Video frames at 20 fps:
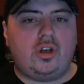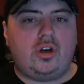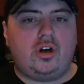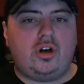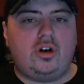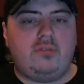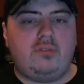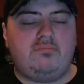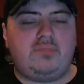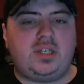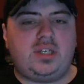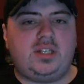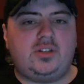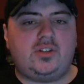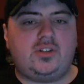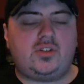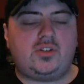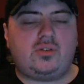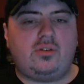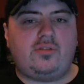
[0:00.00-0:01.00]
unbeaten
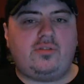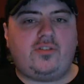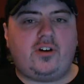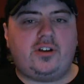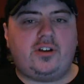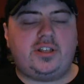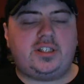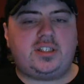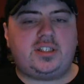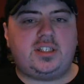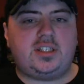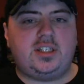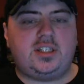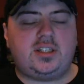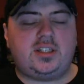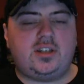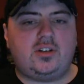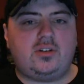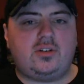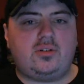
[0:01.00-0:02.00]
so far this
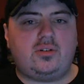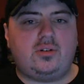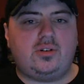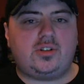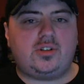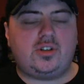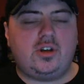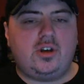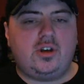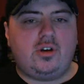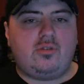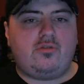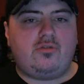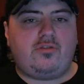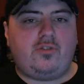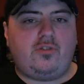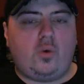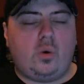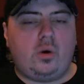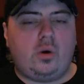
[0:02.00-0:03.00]
season. Of course,
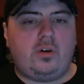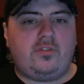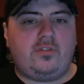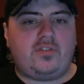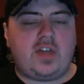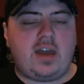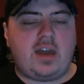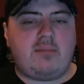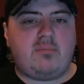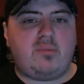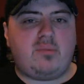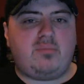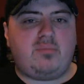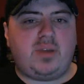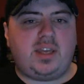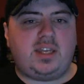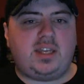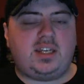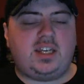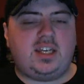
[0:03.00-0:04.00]
four of them
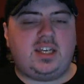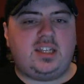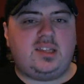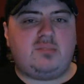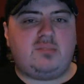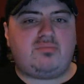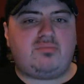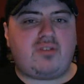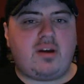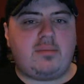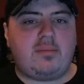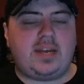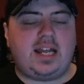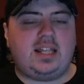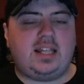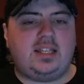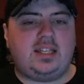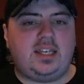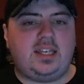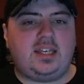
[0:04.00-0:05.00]
being in the Premier
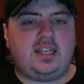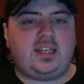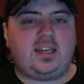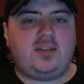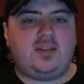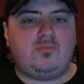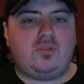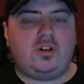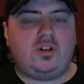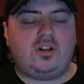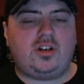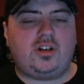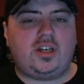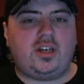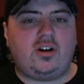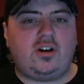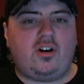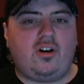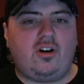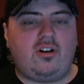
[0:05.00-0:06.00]
League, and we'll look at
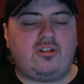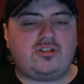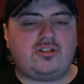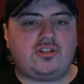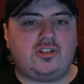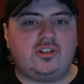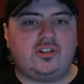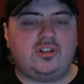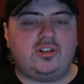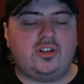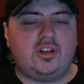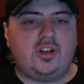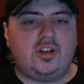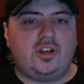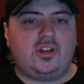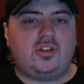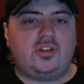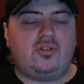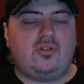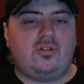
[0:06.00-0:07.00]
Arsenal.
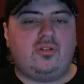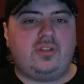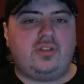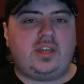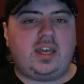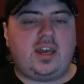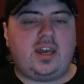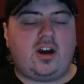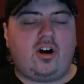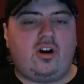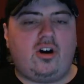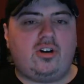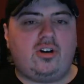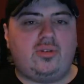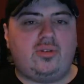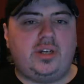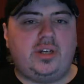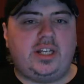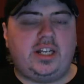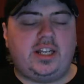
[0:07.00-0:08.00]
You know they are
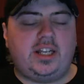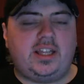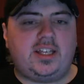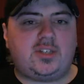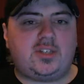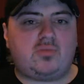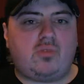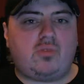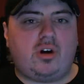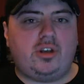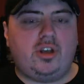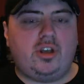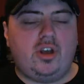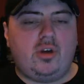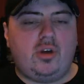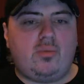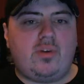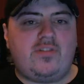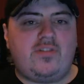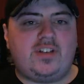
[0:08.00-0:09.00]
going into this one
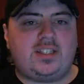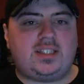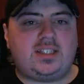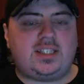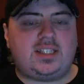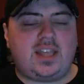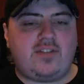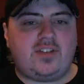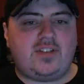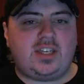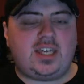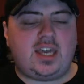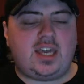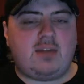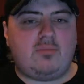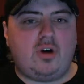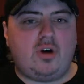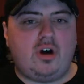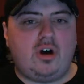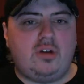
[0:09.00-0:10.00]
with a
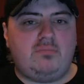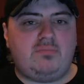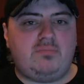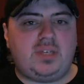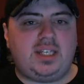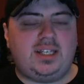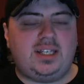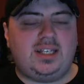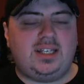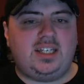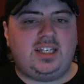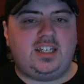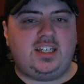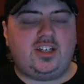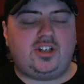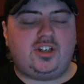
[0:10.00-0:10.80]
seven-game unbeaten league and